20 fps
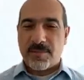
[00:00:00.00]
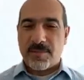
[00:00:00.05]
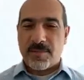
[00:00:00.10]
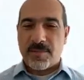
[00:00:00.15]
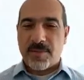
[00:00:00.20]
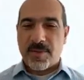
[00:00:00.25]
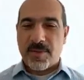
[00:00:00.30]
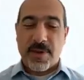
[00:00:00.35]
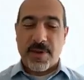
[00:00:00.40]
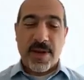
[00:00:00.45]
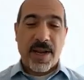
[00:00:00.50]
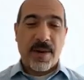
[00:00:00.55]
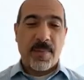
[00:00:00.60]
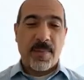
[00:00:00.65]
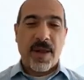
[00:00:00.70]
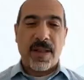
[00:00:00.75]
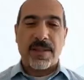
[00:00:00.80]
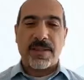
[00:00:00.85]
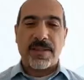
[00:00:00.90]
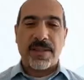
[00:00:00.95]
create
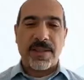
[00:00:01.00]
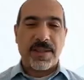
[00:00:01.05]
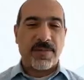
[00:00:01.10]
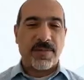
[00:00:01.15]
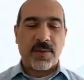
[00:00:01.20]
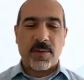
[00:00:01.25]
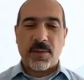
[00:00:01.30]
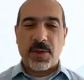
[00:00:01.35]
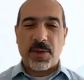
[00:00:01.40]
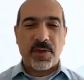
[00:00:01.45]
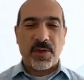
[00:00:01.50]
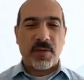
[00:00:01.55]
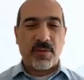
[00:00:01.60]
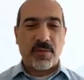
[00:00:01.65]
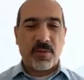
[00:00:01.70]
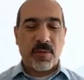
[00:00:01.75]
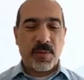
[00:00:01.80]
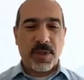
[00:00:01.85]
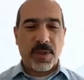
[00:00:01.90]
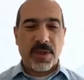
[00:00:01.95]
policies for which
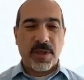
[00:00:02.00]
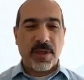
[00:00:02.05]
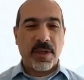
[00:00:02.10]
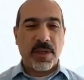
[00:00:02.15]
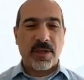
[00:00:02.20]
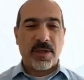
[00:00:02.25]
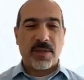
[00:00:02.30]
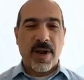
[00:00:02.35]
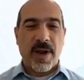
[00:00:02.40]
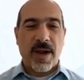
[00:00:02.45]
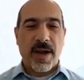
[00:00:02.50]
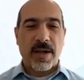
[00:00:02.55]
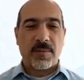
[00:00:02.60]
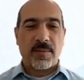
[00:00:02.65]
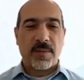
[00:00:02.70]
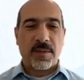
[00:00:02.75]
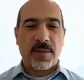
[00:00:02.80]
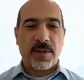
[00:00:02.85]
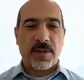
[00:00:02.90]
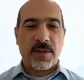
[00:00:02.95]
groups can interact
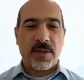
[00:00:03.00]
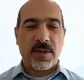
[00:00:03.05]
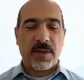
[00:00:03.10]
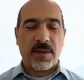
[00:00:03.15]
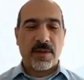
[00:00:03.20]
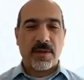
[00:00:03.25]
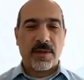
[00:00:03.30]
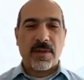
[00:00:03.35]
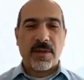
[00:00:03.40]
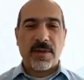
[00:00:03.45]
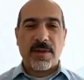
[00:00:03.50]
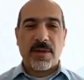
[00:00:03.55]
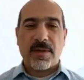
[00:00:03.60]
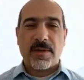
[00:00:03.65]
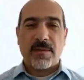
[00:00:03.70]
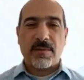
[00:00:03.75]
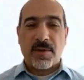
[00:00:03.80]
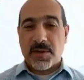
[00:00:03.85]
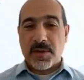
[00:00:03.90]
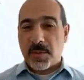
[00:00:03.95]
with each other,
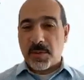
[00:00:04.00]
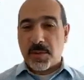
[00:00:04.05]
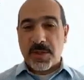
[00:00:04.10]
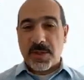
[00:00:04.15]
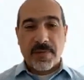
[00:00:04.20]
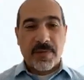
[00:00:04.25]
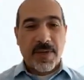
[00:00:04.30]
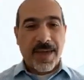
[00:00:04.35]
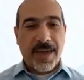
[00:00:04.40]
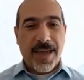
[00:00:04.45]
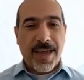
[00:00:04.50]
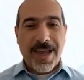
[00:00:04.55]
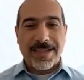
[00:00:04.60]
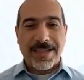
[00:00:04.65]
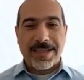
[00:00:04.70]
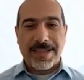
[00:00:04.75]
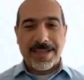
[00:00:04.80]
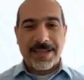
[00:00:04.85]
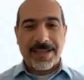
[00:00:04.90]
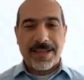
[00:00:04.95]
which specific
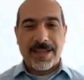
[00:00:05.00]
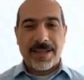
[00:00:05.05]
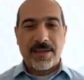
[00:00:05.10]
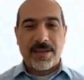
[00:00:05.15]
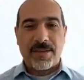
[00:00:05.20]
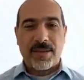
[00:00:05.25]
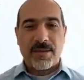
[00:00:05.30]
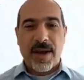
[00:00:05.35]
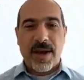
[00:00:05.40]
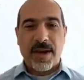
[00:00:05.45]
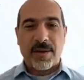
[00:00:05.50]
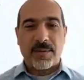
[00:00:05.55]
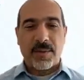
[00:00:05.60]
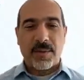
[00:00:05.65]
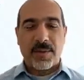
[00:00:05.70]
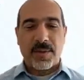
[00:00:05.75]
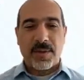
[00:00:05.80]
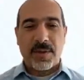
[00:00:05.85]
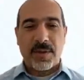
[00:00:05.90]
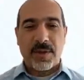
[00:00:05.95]
assets can interact
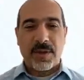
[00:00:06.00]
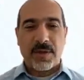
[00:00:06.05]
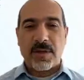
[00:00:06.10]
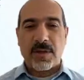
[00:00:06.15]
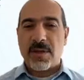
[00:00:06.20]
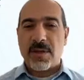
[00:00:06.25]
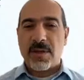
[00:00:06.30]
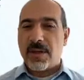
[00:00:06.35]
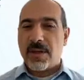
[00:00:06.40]
with each other.